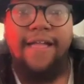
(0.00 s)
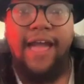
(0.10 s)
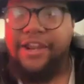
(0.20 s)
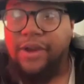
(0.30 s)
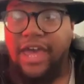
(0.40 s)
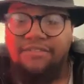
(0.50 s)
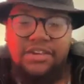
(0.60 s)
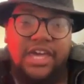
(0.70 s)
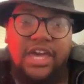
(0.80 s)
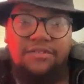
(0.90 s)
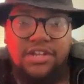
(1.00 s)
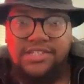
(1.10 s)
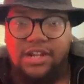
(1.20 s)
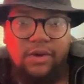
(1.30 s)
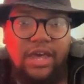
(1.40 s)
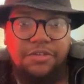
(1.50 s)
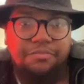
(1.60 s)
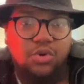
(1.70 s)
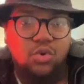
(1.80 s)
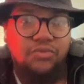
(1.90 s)
I don't have any evidence, I don't have any
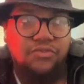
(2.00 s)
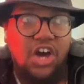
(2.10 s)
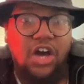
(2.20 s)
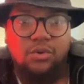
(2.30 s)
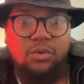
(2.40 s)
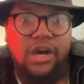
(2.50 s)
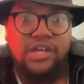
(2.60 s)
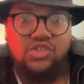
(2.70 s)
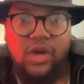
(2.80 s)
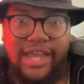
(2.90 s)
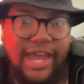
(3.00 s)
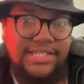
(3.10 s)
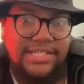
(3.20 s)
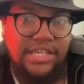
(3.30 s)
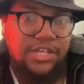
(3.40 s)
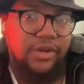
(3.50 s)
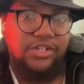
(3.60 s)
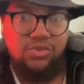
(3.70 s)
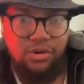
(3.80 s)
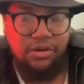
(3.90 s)
proof otherwise, so I got to take you
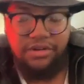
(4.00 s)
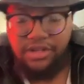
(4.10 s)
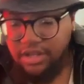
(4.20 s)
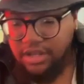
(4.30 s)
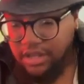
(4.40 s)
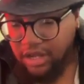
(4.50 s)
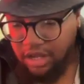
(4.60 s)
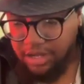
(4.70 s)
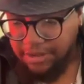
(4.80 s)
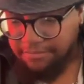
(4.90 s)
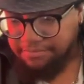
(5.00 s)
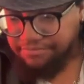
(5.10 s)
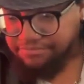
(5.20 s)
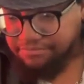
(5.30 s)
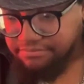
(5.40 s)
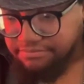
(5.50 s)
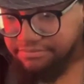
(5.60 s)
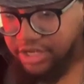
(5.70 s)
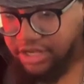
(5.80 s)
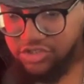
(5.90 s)
at your word. Um,
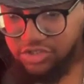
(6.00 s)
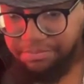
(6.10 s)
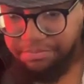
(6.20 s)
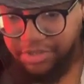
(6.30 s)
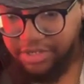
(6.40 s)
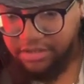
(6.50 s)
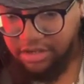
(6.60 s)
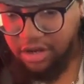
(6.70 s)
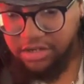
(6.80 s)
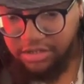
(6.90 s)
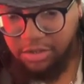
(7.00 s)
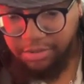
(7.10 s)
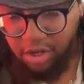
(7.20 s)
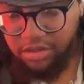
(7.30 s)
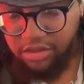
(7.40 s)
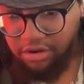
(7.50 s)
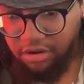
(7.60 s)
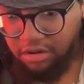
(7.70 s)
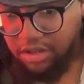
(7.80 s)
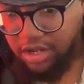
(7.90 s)
yeah, so but all in
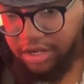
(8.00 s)
all,